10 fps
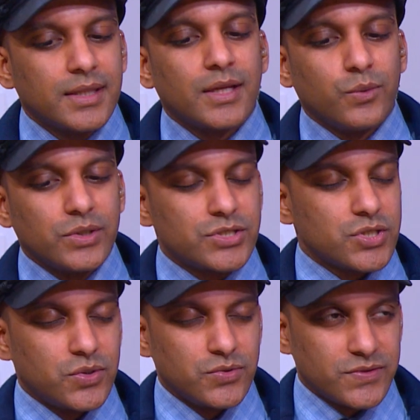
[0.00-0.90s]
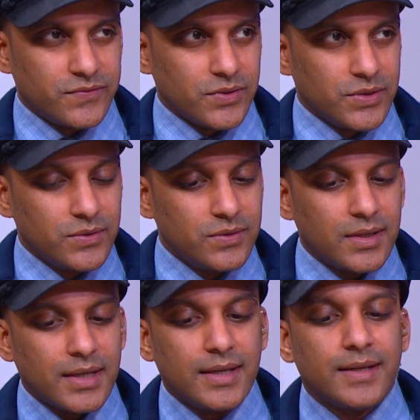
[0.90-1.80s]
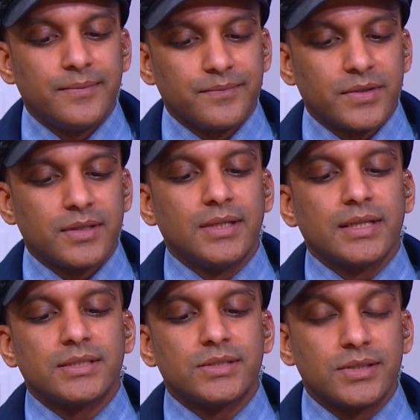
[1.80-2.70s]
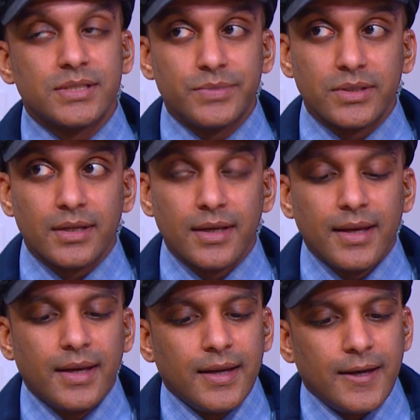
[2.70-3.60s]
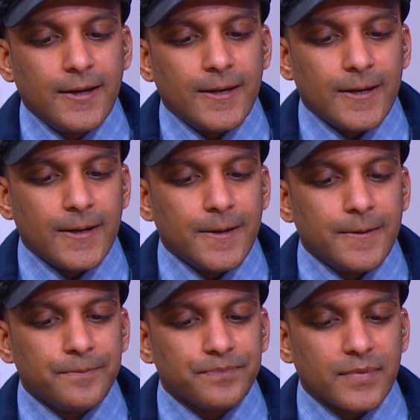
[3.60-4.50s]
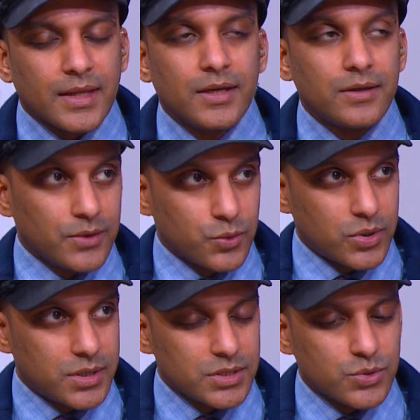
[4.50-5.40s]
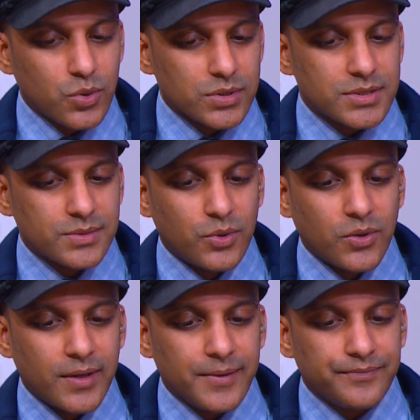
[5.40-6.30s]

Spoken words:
that we chose for you connected to this book. Here are the words once more.